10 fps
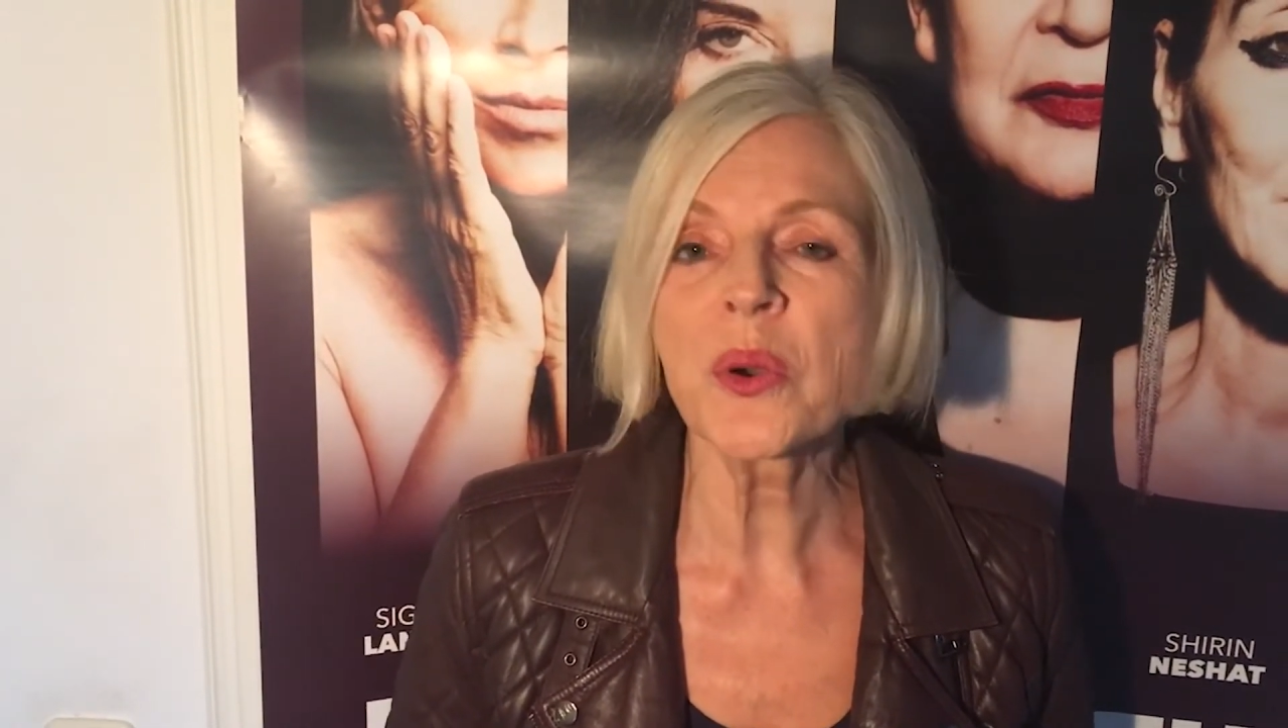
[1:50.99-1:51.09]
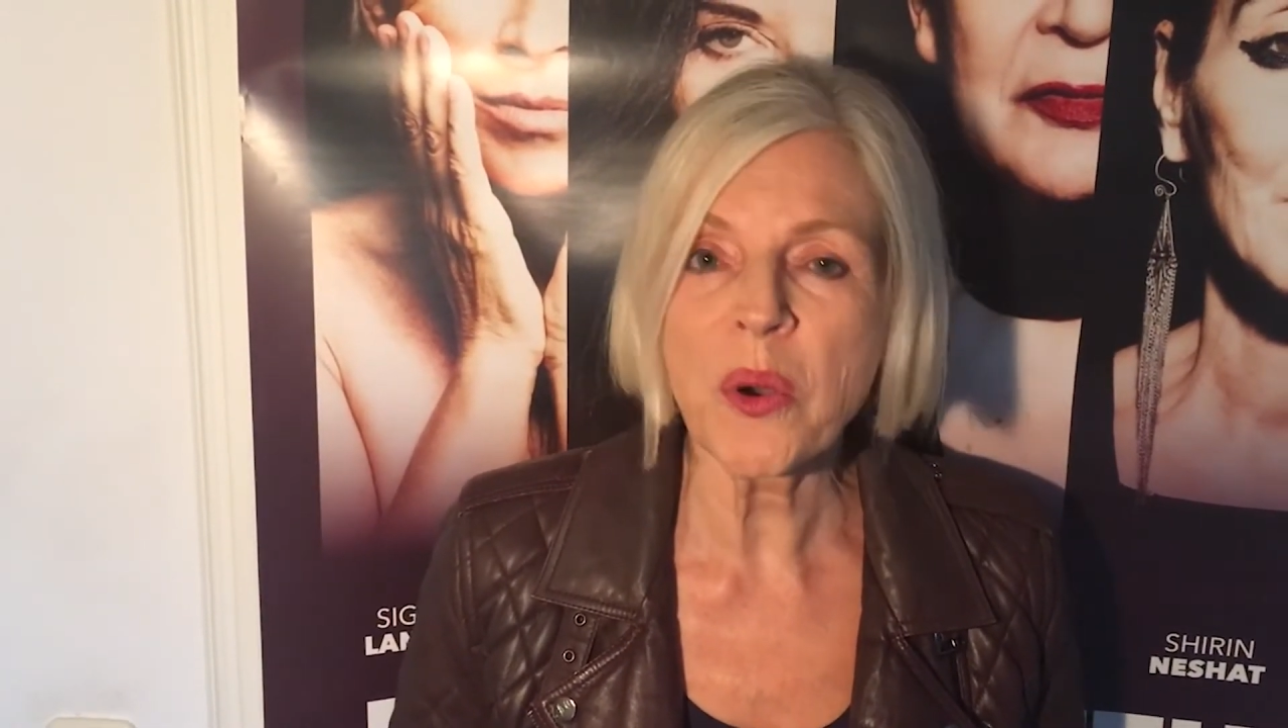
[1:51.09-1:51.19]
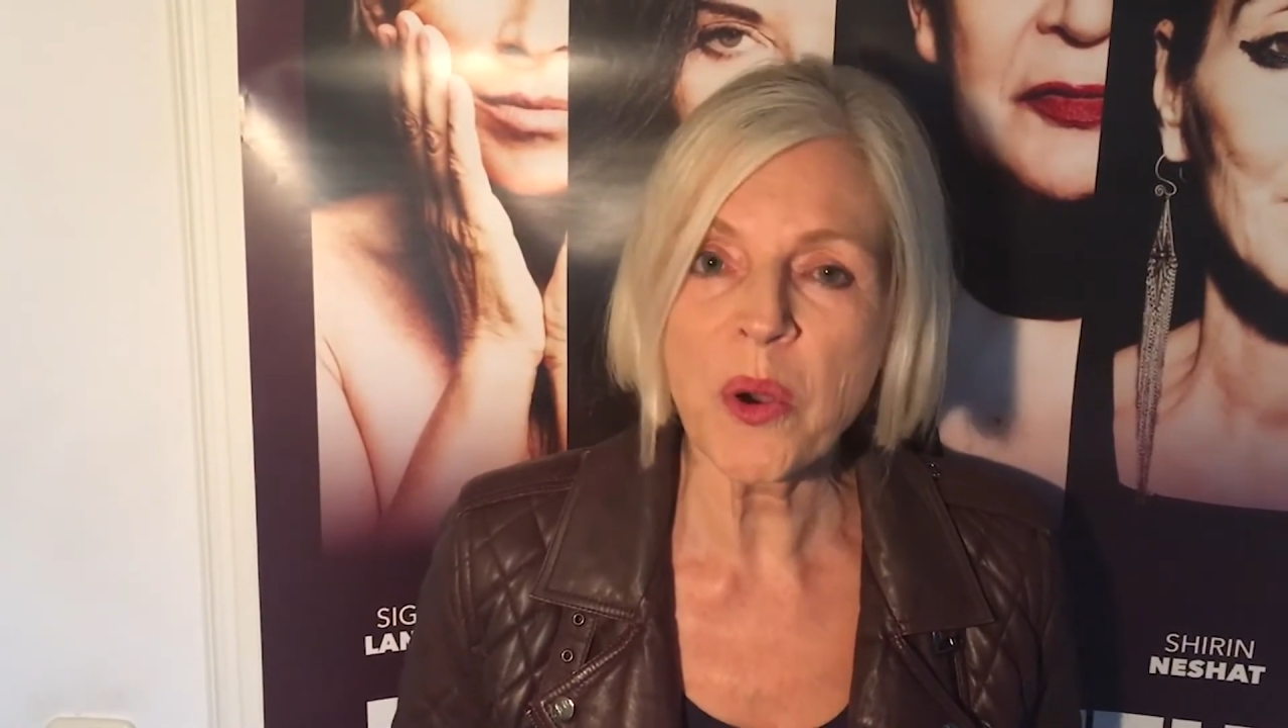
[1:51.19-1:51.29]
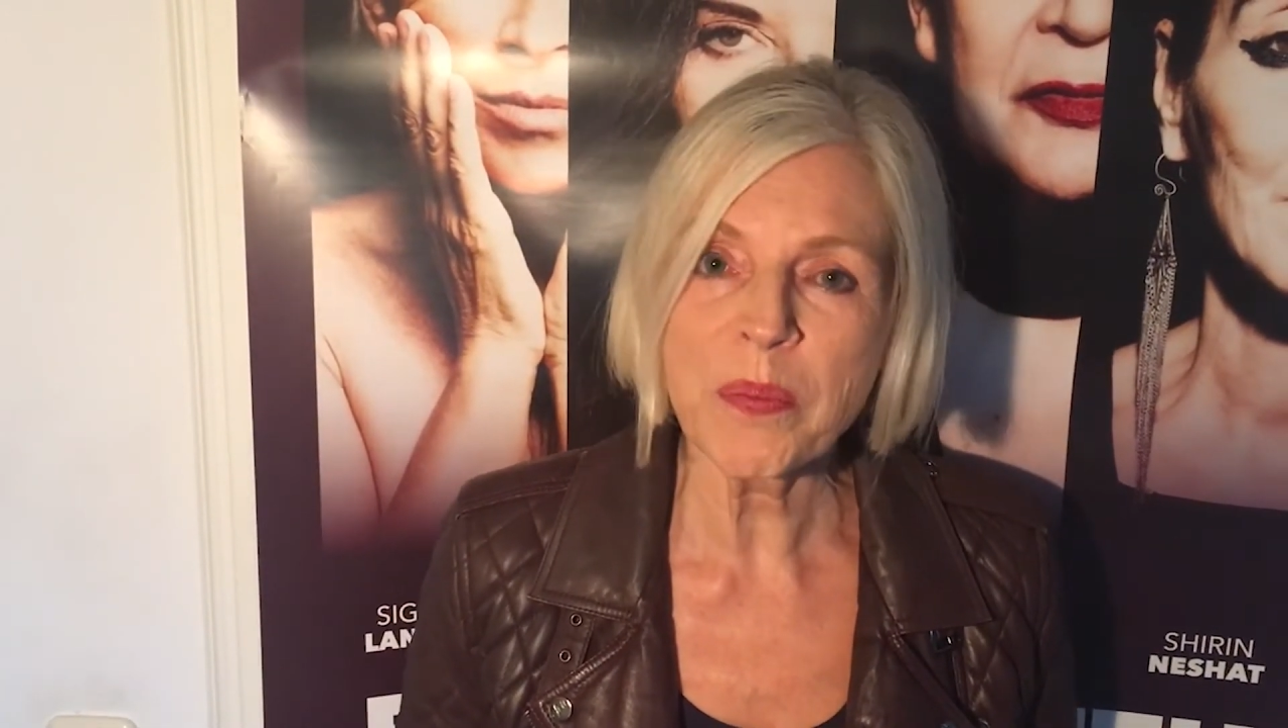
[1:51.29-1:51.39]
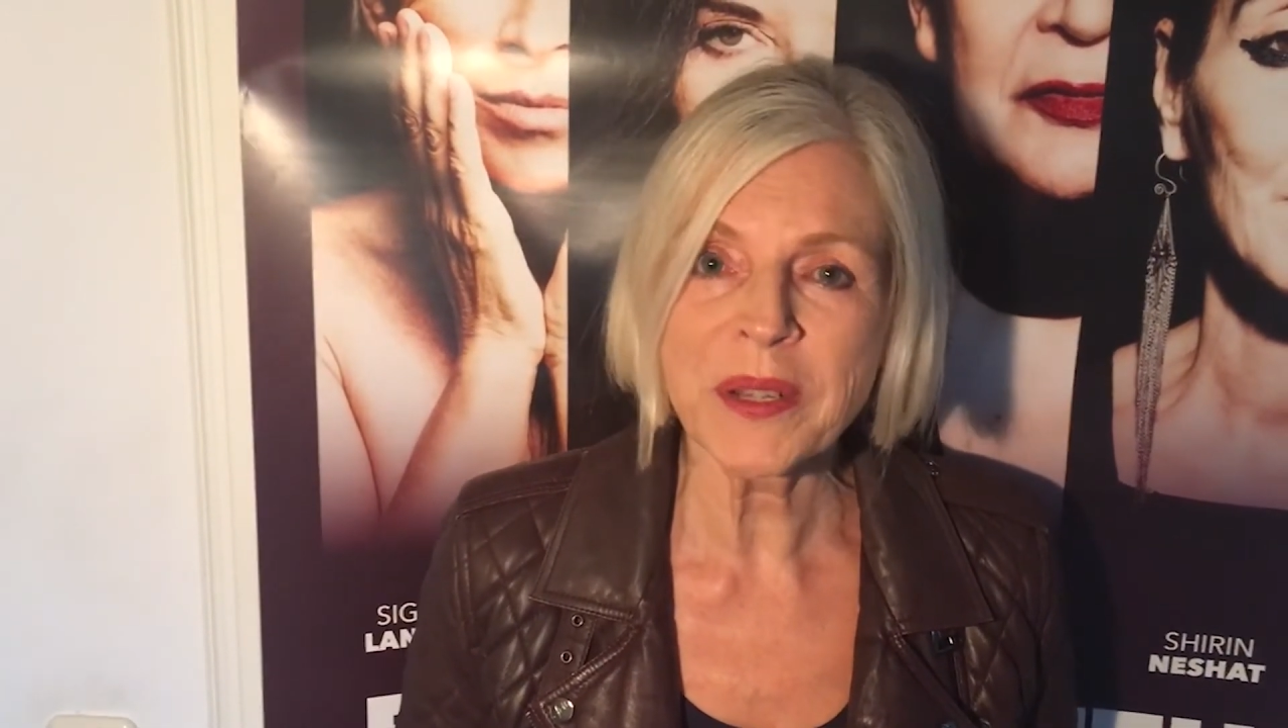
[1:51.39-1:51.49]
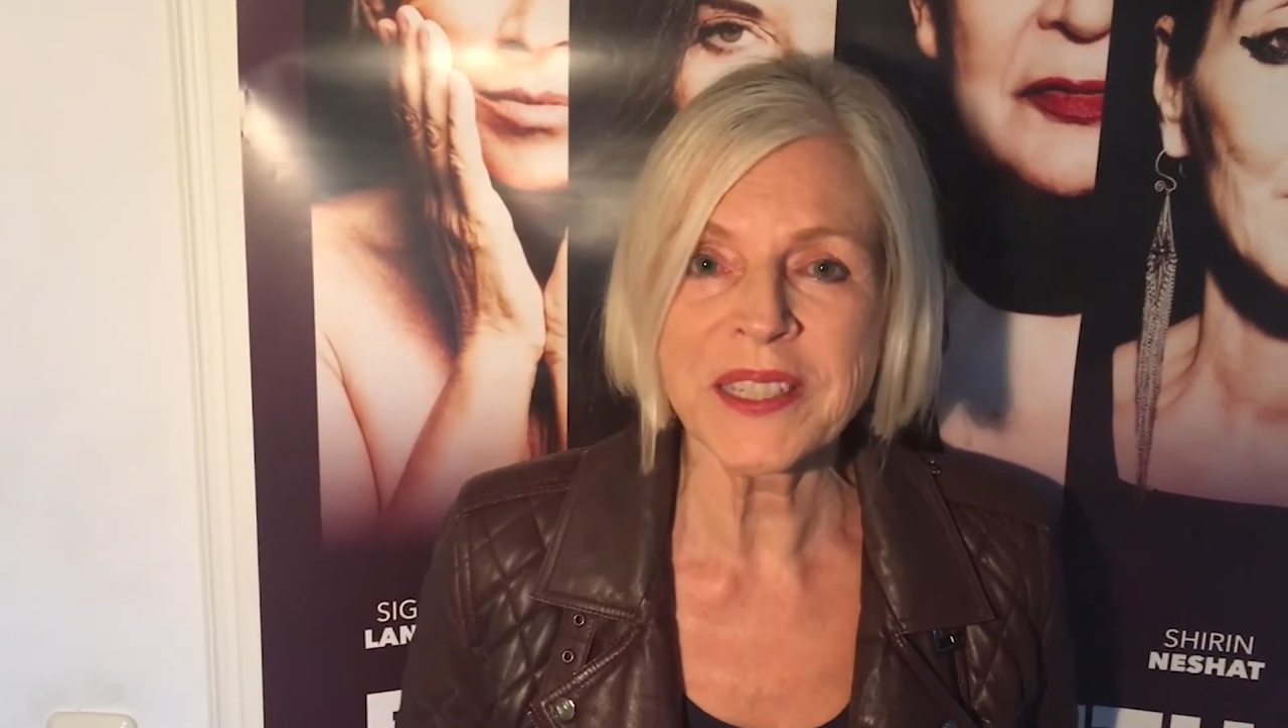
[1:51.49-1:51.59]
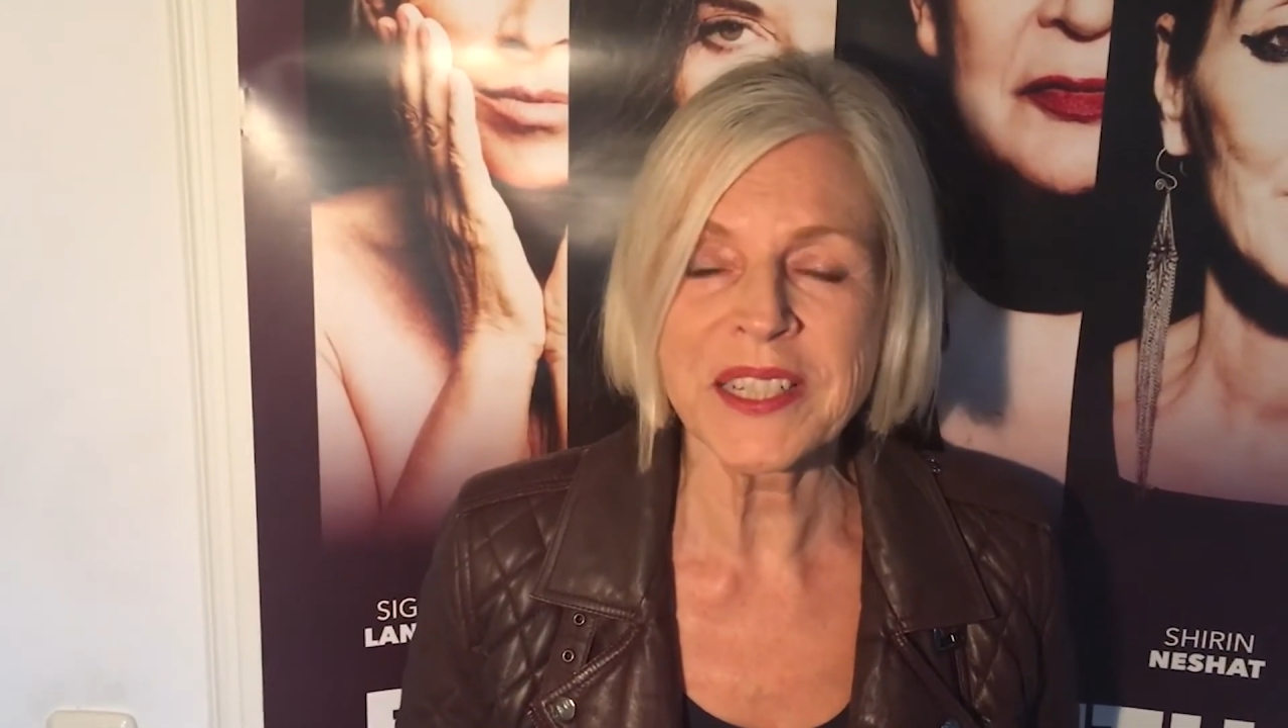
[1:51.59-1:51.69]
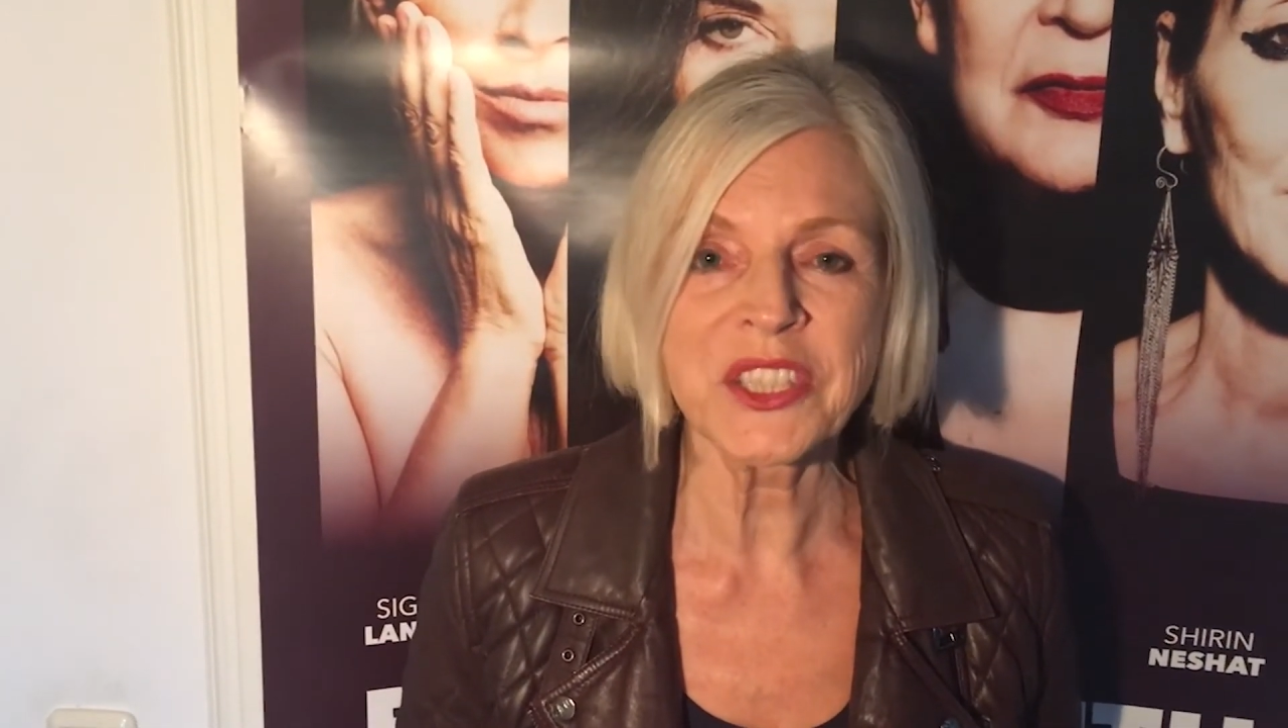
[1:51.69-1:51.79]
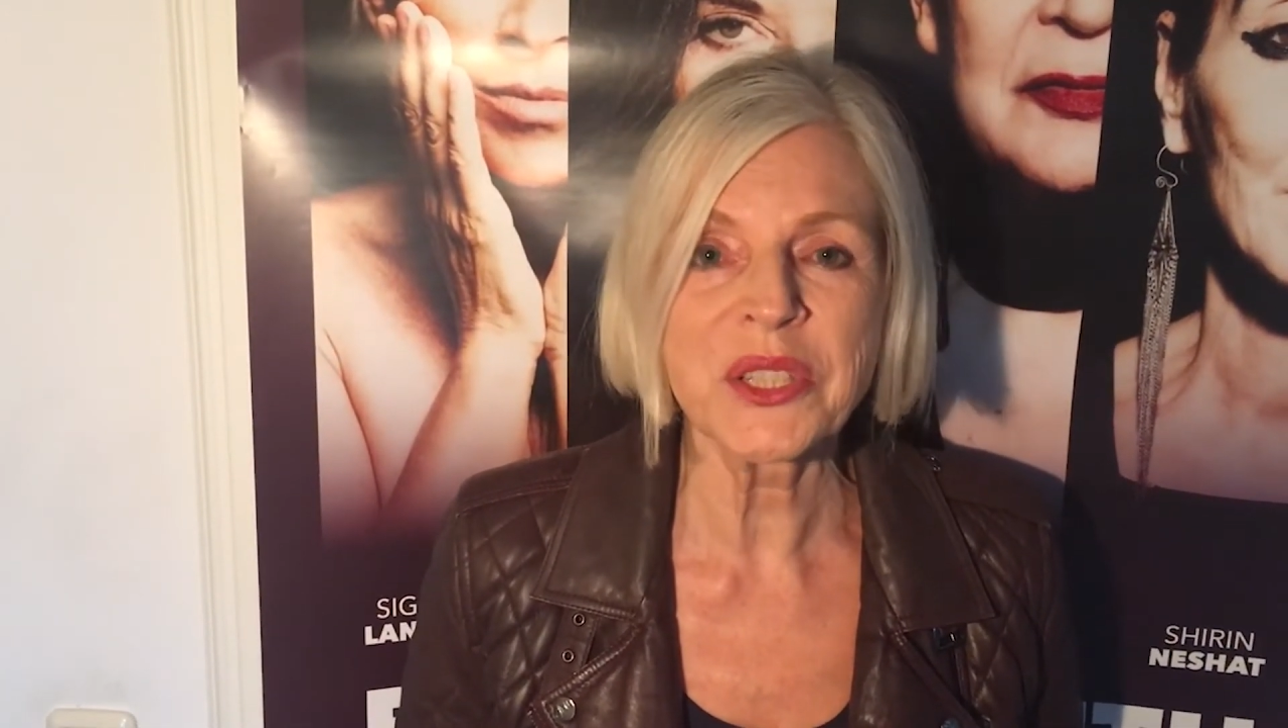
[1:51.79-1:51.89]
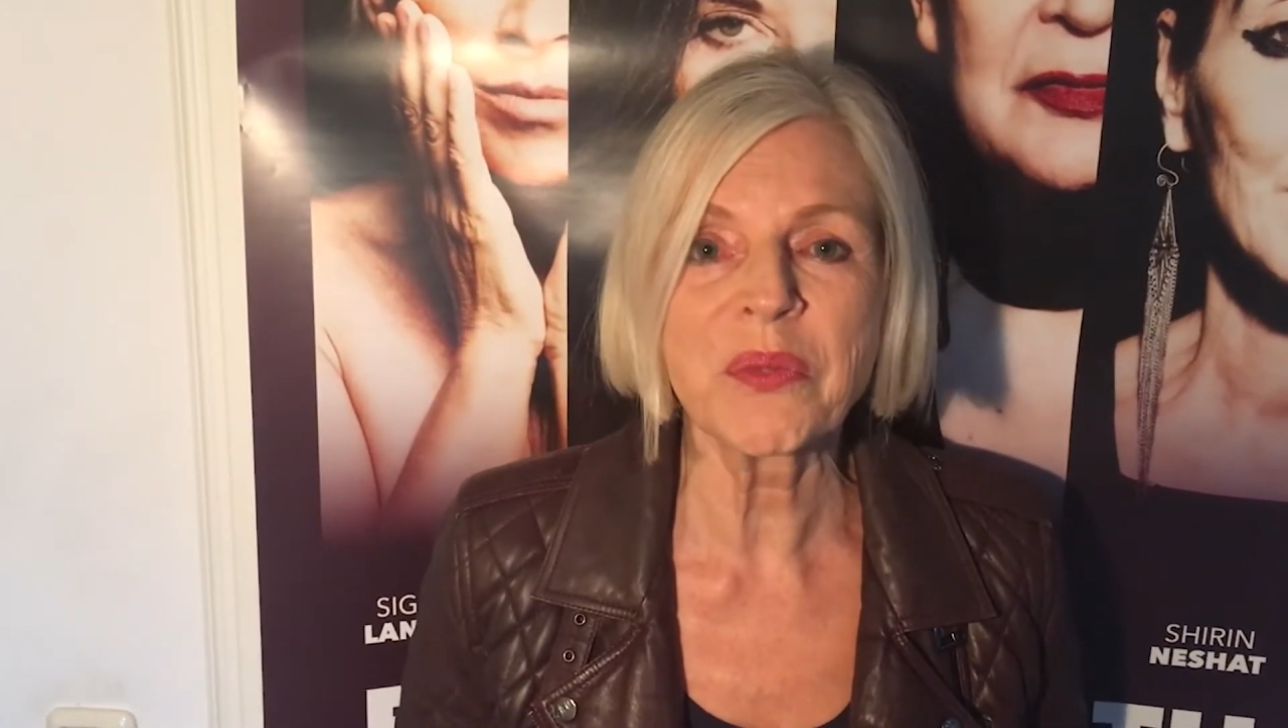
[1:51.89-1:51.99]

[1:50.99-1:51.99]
open and she